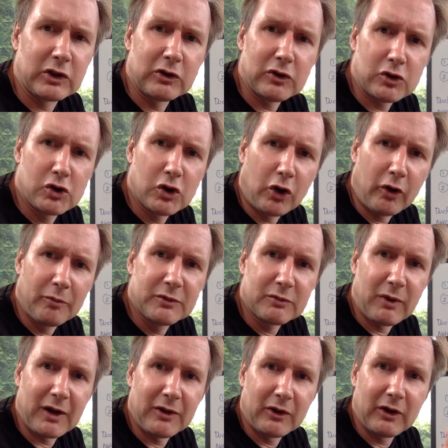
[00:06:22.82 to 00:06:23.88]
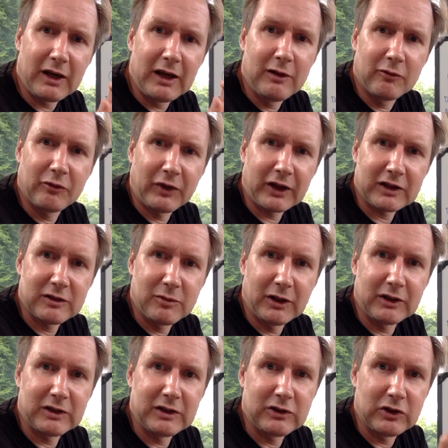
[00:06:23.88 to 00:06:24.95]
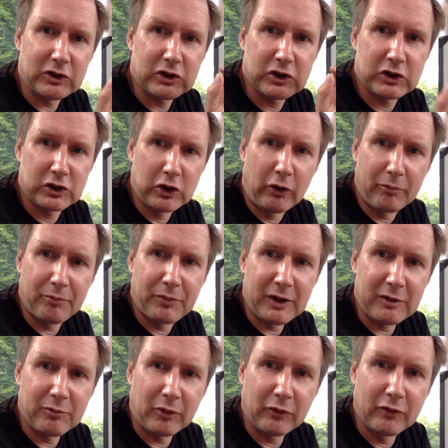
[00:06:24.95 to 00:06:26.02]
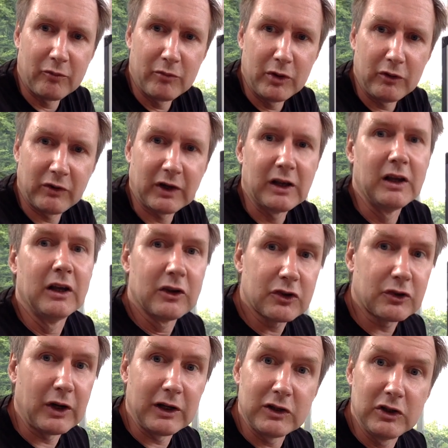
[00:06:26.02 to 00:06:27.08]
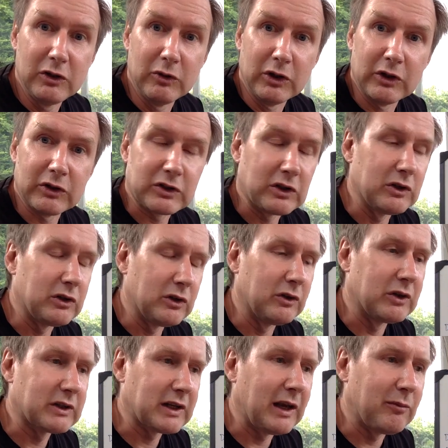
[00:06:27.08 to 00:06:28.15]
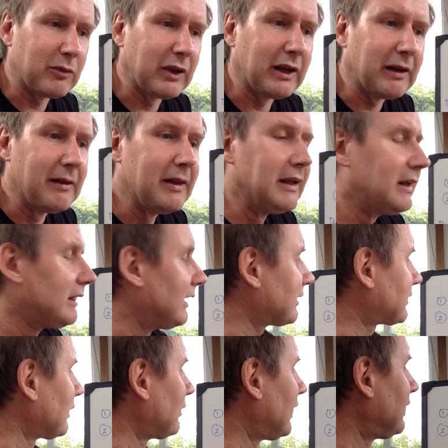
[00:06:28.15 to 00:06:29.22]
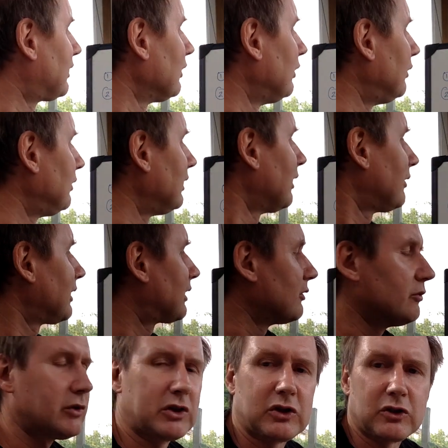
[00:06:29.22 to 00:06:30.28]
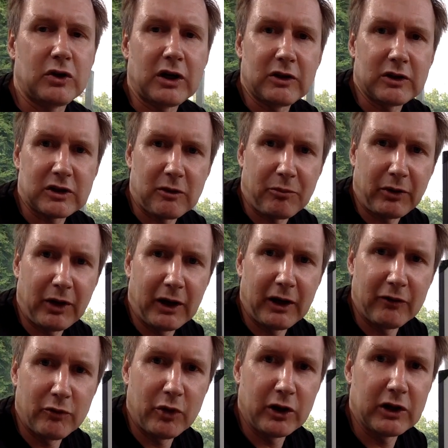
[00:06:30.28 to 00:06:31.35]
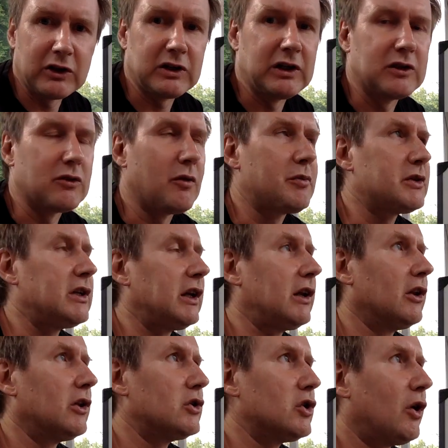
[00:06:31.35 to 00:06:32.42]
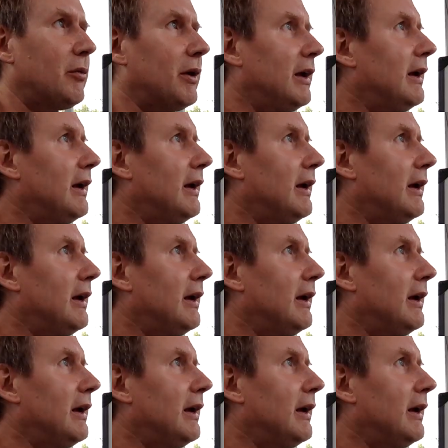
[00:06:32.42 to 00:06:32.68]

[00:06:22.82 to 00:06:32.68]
jobs where there are inflexibilities that stop people from moving. Trades unions can do the same thing. So they can restrict the supply of workers into a particular job.